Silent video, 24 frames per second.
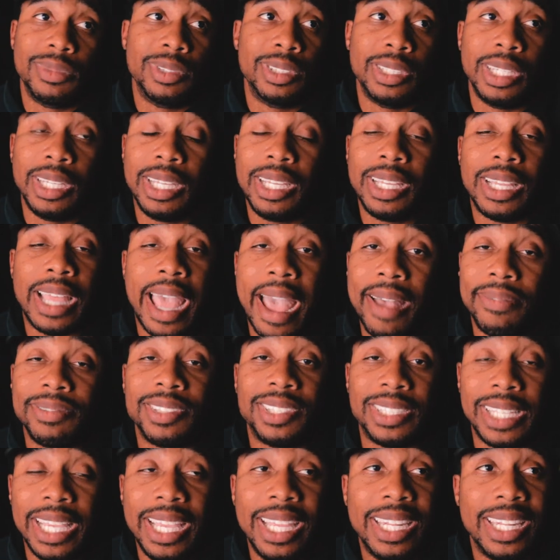yeah, I've
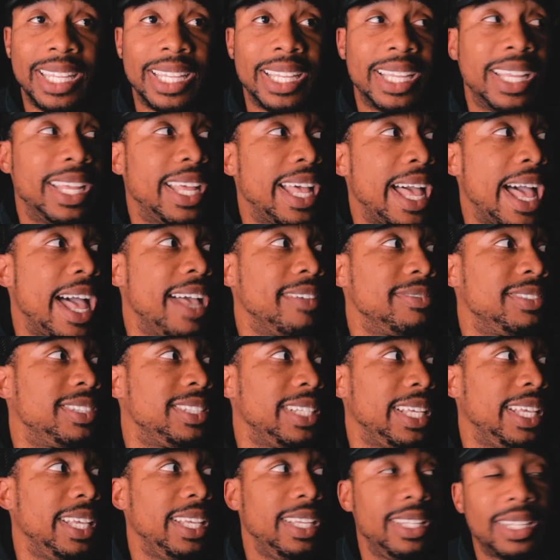seen it. I've
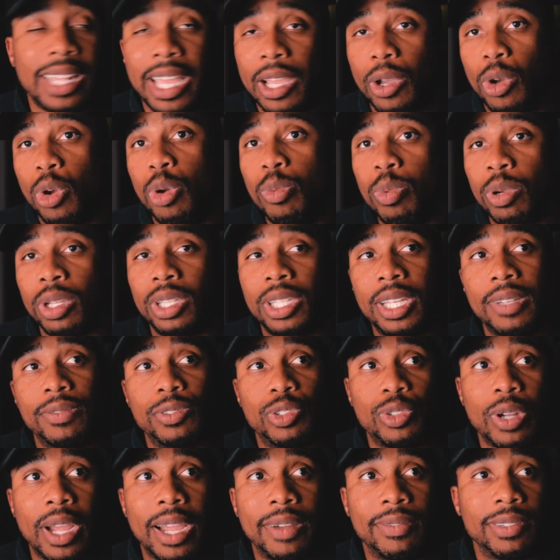seen like Uber and Lyft
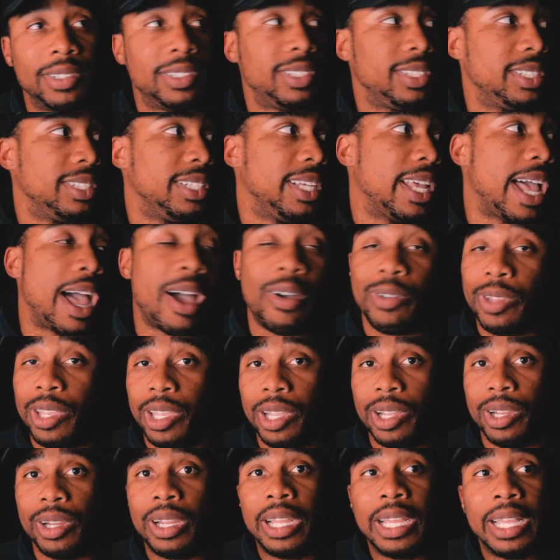drivers out
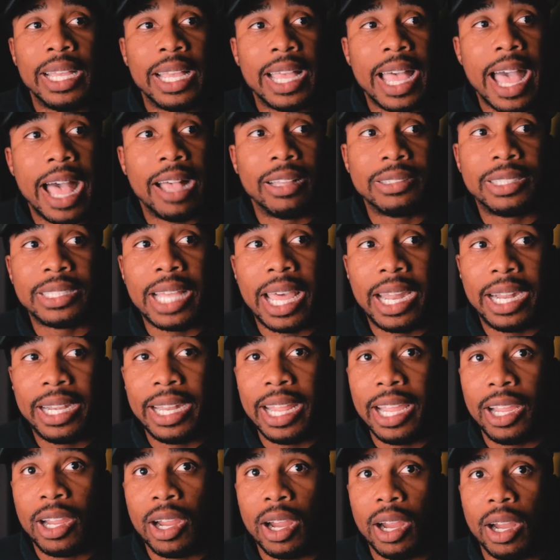here, outside of
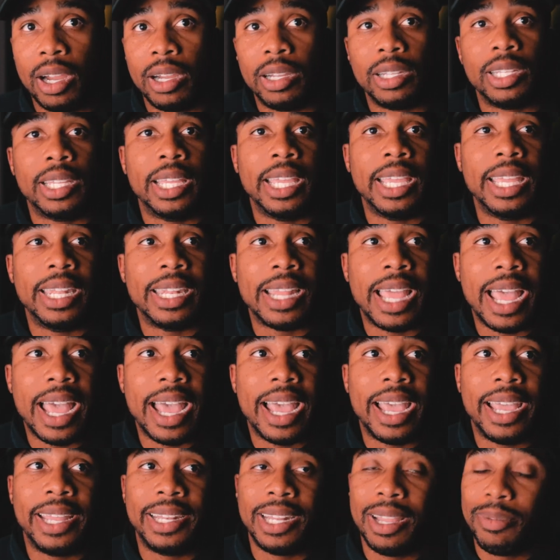their car, getting
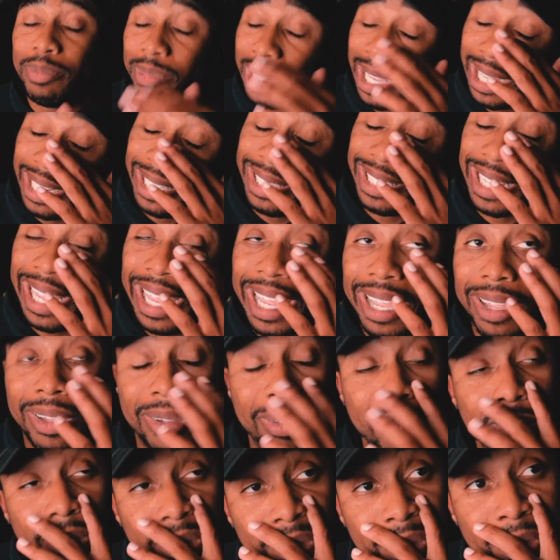high, and I'm like, damn,
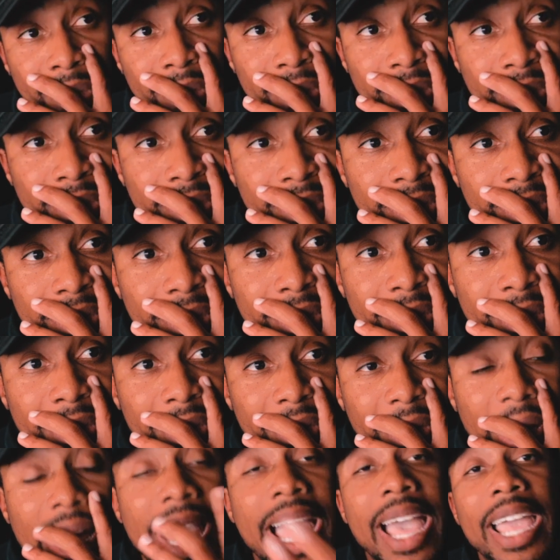
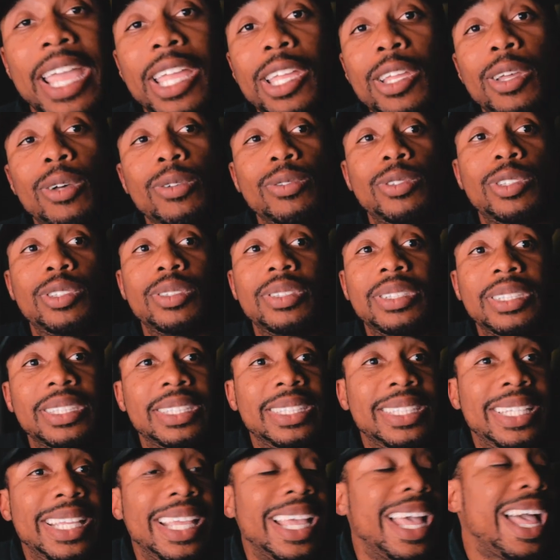how you gonna
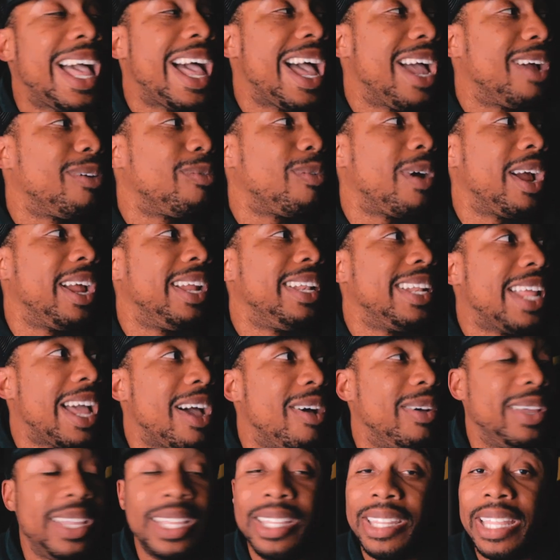get high right
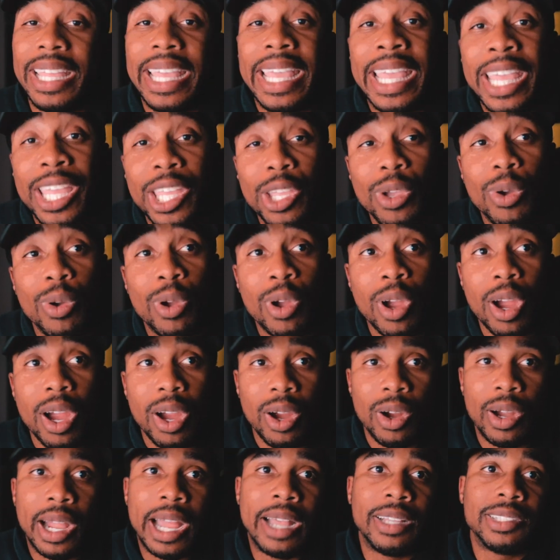now, either in your car
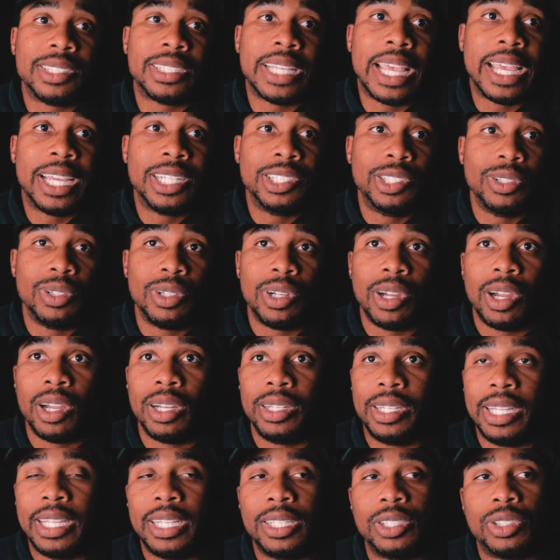or outside your car,
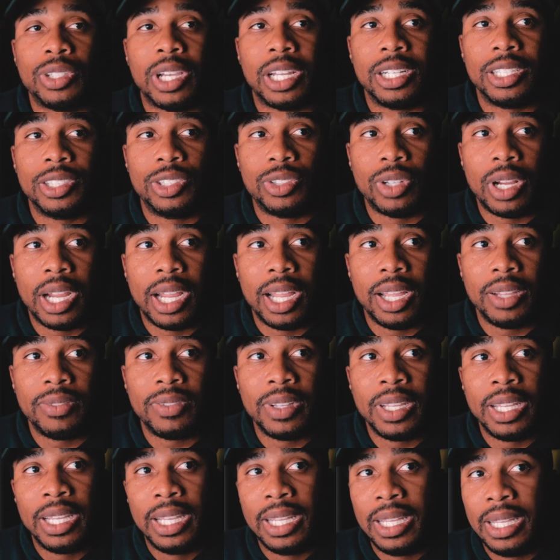then try to drive.
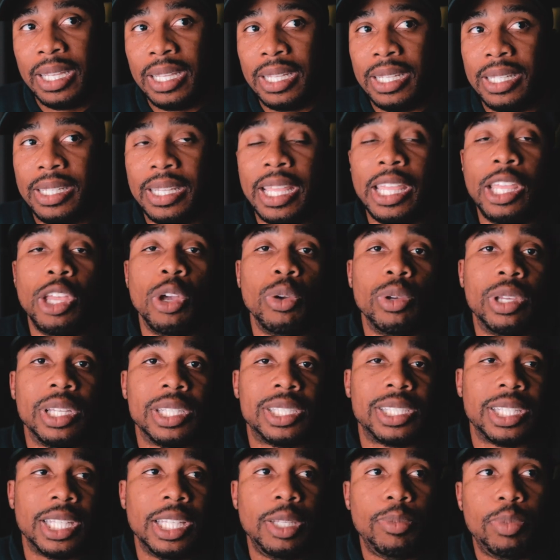Then you're gonna get
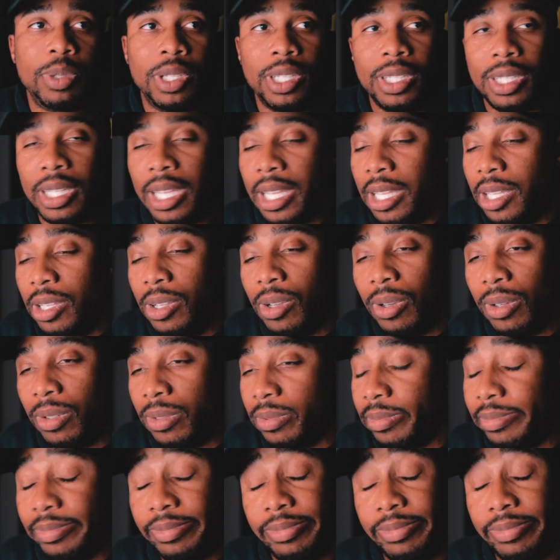sleepy, and then you're gonna